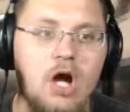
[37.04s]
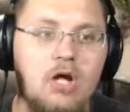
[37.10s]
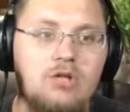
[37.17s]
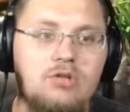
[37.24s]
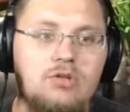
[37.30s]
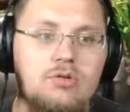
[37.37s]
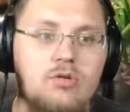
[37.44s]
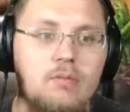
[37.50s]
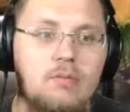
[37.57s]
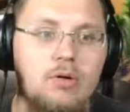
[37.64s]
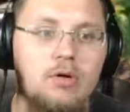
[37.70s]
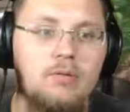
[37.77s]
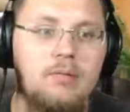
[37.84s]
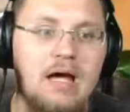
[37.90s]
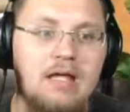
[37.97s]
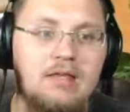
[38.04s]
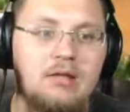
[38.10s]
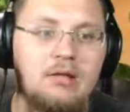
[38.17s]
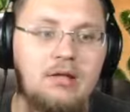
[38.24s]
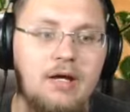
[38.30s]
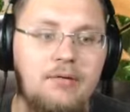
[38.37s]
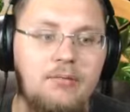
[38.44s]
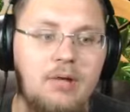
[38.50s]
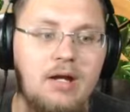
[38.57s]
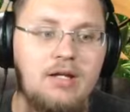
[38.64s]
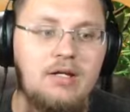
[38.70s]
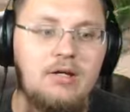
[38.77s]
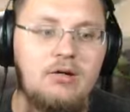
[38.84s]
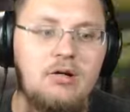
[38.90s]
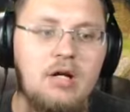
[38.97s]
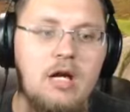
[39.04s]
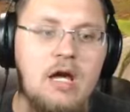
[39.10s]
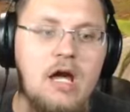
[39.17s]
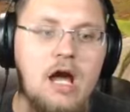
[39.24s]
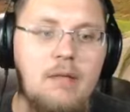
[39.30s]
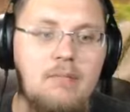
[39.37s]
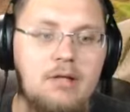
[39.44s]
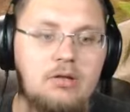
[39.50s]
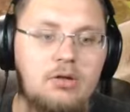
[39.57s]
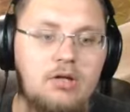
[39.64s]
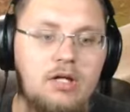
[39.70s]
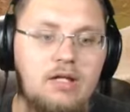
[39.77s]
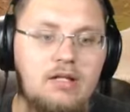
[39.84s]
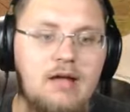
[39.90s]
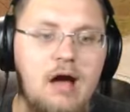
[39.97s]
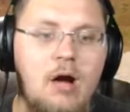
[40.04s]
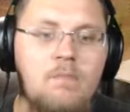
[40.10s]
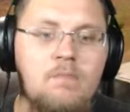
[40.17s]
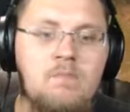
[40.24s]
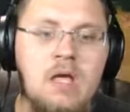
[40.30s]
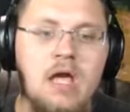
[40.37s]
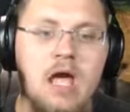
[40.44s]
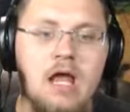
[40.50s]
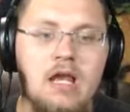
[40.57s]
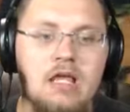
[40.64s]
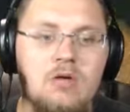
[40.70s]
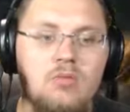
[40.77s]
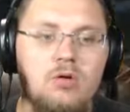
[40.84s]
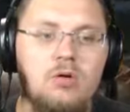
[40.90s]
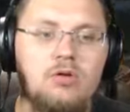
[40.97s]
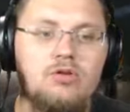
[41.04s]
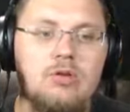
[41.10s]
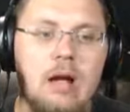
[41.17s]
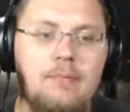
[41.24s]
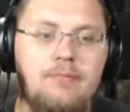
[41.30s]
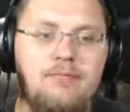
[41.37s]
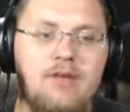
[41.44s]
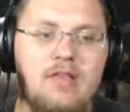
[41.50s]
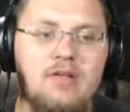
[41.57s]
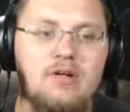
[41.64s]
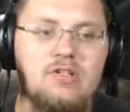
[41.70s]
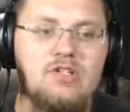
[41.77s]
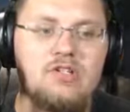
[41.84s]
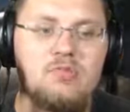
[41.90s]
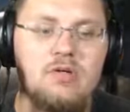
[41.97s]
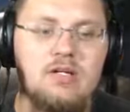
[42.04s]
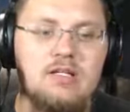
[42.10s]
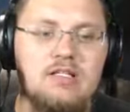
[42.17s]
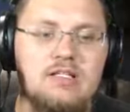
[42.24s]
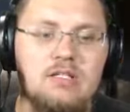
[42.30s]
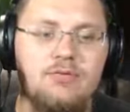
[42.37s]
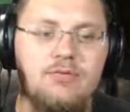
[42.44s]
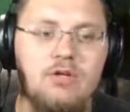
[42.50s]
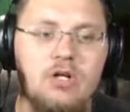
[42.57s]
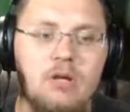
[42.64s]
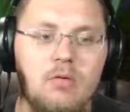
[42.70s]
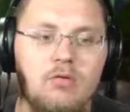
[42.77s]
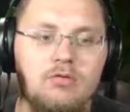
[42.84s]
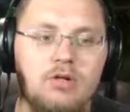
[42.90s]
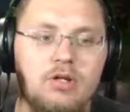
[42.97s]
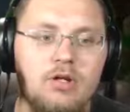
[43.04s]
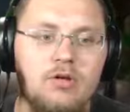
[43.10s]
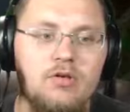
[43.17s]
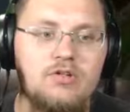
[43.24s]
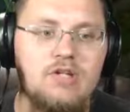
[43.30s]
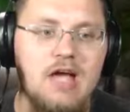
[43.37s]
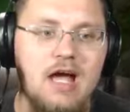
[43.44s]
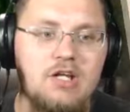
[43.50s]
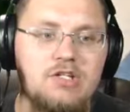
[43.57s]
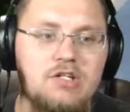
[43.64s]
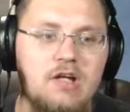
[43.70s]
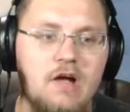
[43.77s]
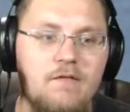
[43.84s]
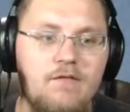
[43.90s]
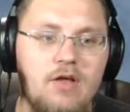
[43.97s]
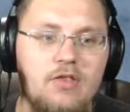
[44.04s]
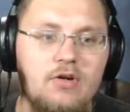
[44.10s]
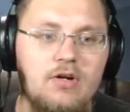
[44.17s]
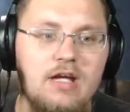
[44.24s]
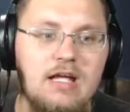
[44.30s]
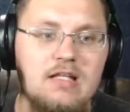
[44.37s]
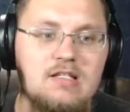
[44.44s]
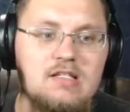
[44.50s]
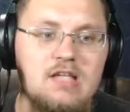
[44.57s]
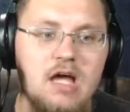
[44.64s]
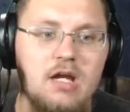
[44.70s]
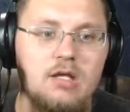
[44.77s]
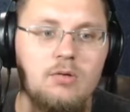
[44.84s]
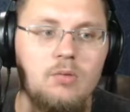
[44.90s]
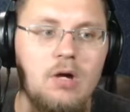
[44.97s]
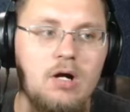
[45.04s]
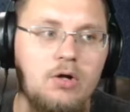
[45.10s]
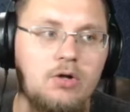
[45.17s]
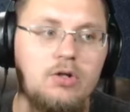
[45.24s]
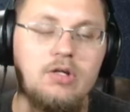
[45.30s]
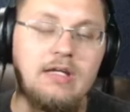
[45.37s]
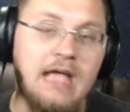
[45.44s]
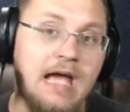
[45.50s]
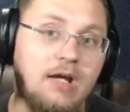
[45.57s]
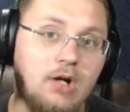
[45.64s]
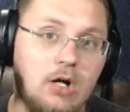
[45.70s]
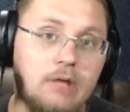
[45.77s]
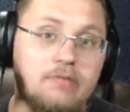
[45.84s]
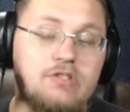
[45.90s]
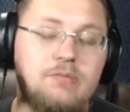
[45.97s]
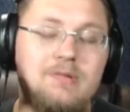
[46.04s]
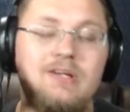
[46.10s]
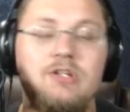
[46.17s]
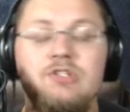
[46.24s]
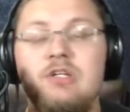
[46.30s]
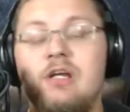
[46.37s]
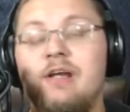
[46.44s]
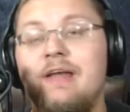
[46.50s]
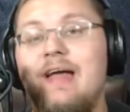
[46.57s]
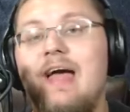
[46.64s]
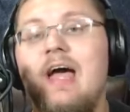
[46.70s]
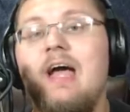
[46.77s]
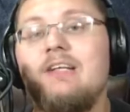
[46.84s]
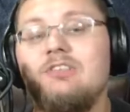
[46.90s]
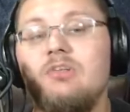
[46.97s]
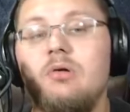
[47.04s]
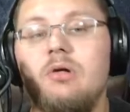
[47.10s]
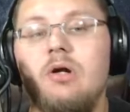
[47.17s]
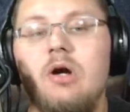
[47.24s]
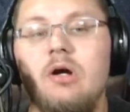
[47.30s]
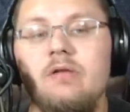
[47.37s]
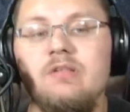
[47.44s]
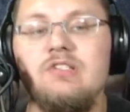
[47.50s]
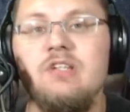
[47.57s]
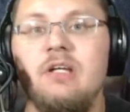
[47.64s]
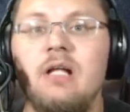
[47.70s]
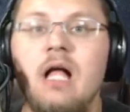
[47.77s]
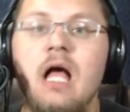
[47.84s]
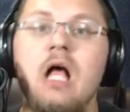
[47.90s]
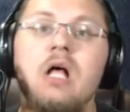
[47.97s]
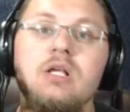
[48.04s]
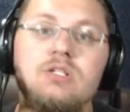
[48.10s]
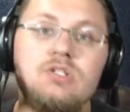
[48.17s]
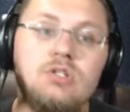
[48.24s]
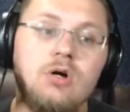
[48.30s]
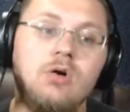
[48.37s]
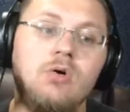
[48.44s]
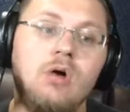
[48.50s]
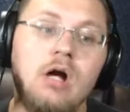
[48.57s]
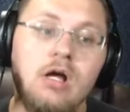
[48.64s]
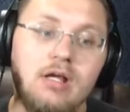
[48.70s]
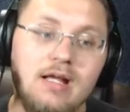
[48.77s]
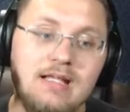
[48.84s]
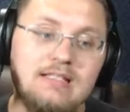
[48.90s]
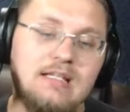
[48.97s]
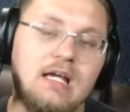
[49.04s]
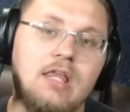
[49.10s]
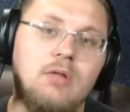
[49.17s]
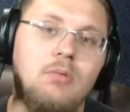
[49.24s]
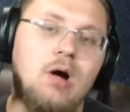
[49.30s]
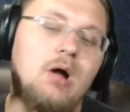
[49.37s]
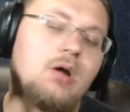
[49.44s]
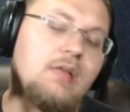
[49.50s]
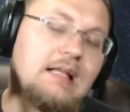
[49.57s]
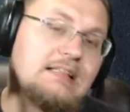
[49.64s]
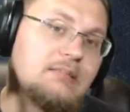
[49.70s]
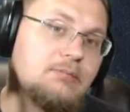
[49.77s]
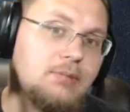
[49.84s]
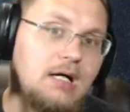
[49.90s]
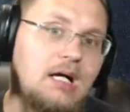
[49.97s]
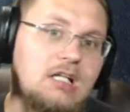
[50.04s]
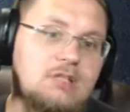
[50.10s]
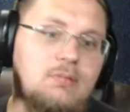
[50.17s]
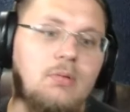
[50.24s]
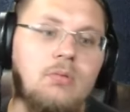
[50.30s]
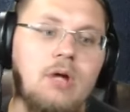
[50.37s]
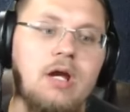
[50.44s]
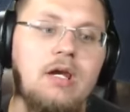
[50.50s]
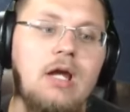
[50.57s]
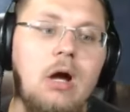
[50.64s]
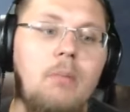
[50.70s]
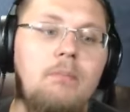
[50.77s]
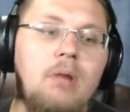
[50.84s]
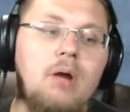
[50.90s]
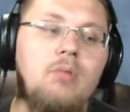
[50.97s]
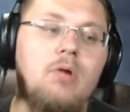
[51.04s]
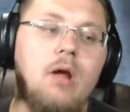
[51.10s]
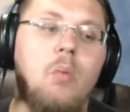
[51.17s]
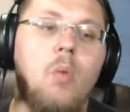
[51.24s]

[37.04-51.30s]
onto the bird bath. He'll land right here and be looking down. And he will drop feathers. As we can see, if we come over here, there's actually a feather inside of the water. You can't harvest it because you need an axe in order to harvest it. So inside of the water, that's impossible right now. But what I